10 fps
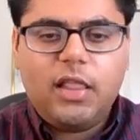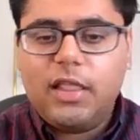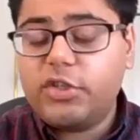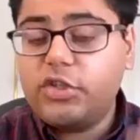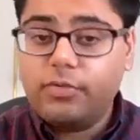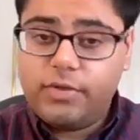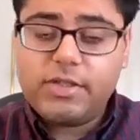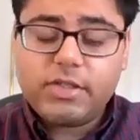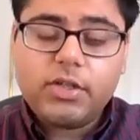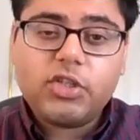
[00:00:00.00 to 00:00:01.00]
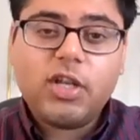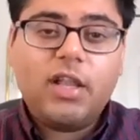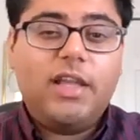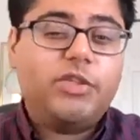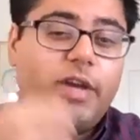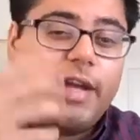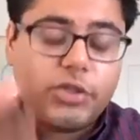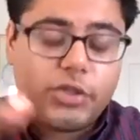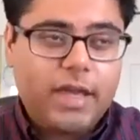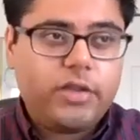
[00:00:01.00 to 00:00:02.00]
let your research, let your
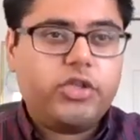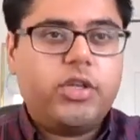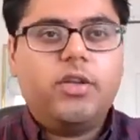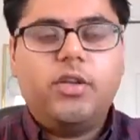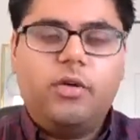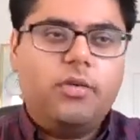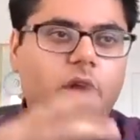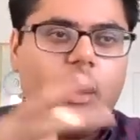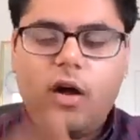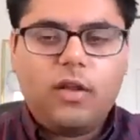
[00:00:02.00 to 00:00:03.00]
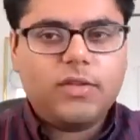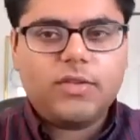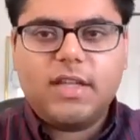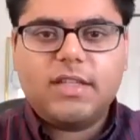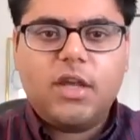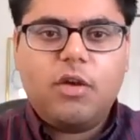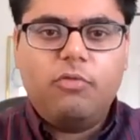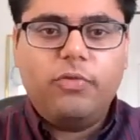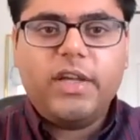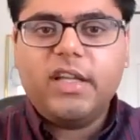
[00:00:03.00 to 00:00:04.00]
education, all those things
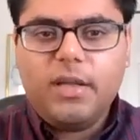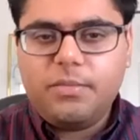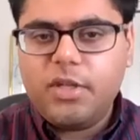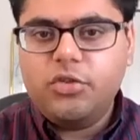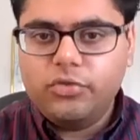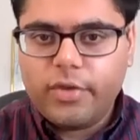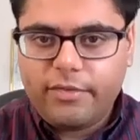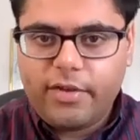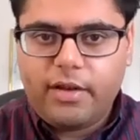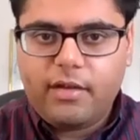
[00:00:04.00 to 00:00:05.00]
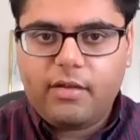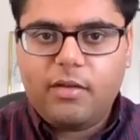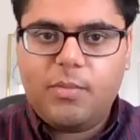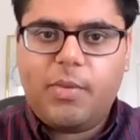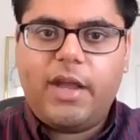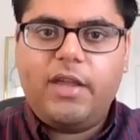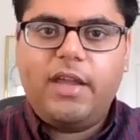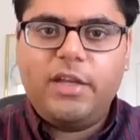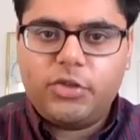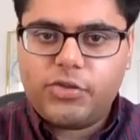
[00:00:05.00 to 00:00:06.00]
really be driven by
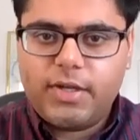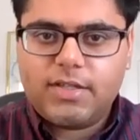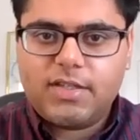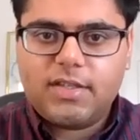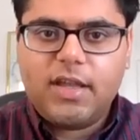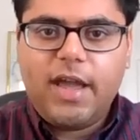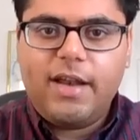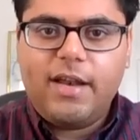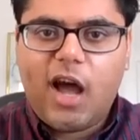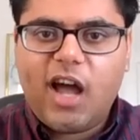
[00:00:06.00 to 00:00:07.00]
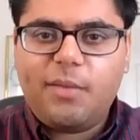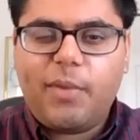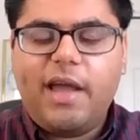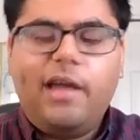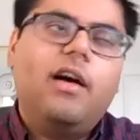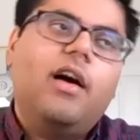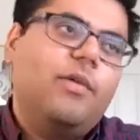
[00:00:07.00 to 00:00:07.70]
interest and not by,